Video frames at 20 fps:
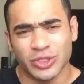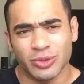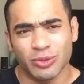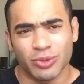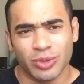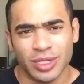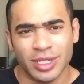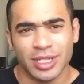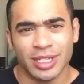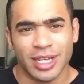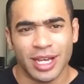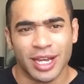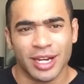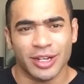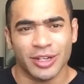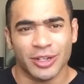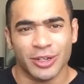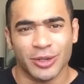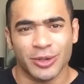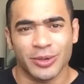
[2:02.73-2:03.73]
you really got
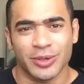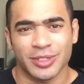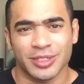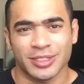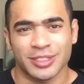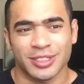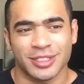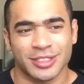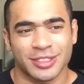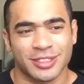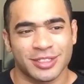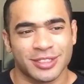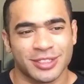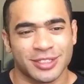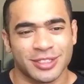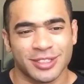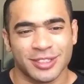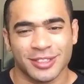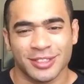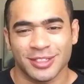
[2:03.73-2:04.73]
to do is
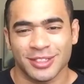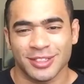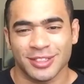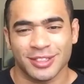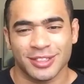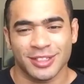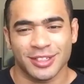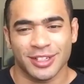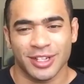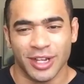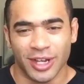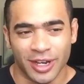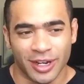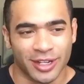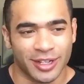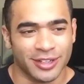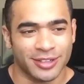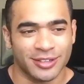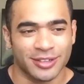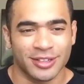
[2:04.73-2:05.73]
just gut
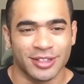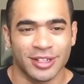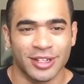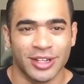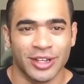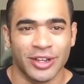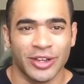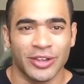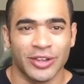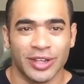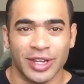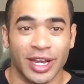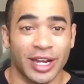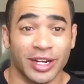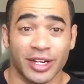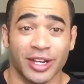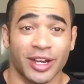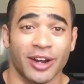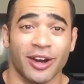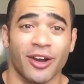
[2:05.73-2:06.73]
it. You got
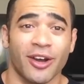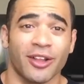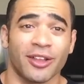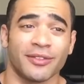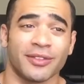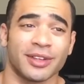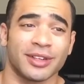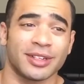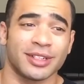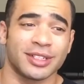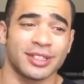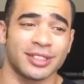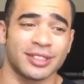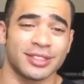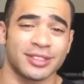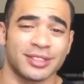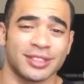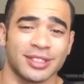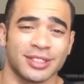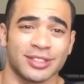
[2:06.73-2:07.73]
to gut all of it
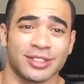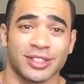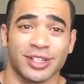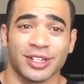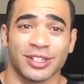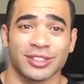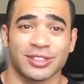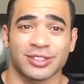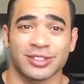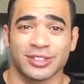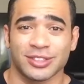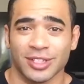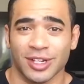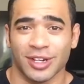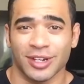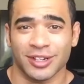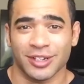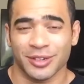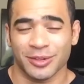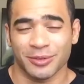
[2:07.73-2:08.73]
because it's going to
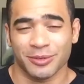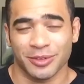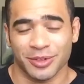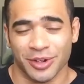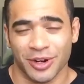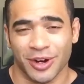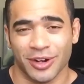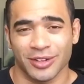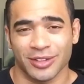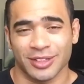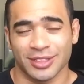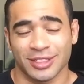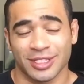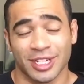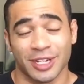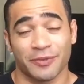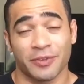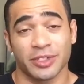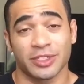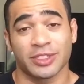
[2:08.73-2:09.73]
suck regardless.
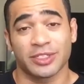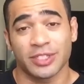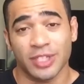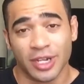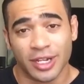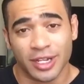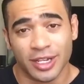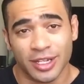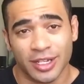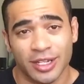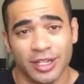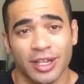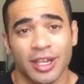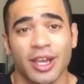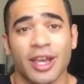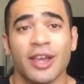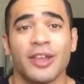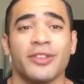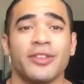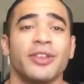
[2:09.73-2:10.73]
And if it's sucking,
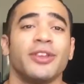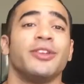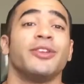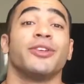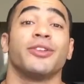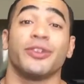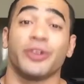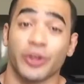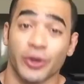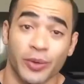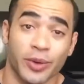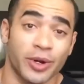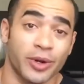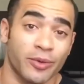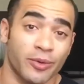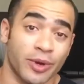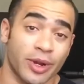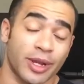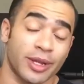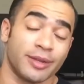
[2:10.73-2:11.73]
then you're doing
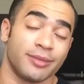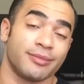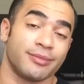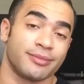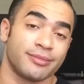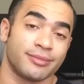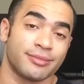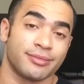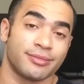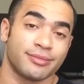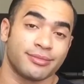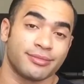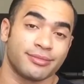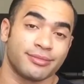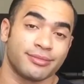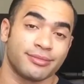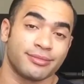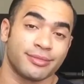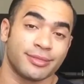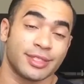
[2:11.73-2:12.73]
it right.
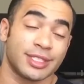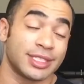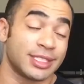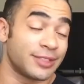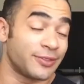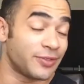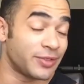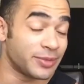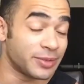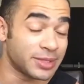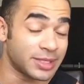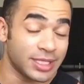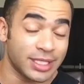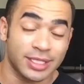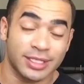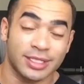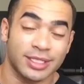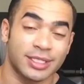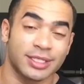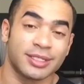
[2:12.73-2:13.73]
Because if it was
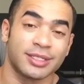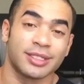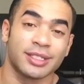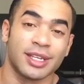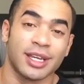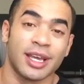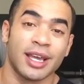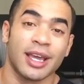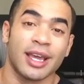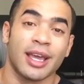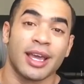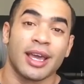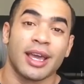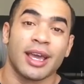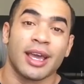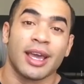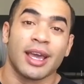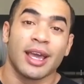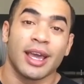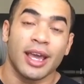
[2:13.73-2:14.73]
easy,
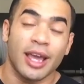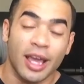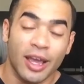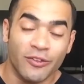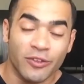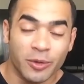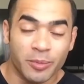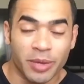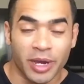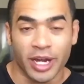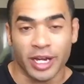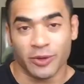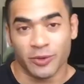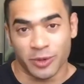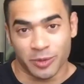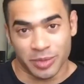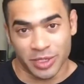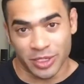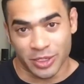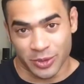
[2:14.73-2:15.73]
everybody
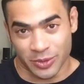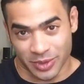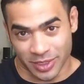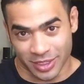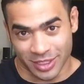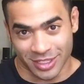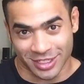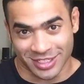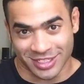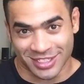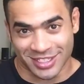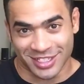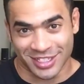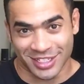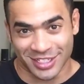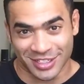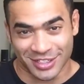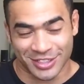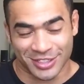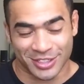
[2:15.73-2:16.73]
would be doing this.
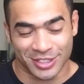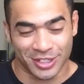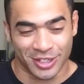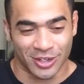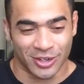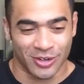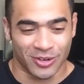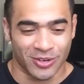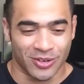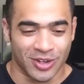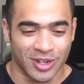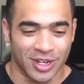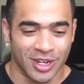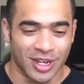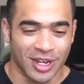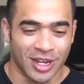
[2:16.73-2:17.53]
So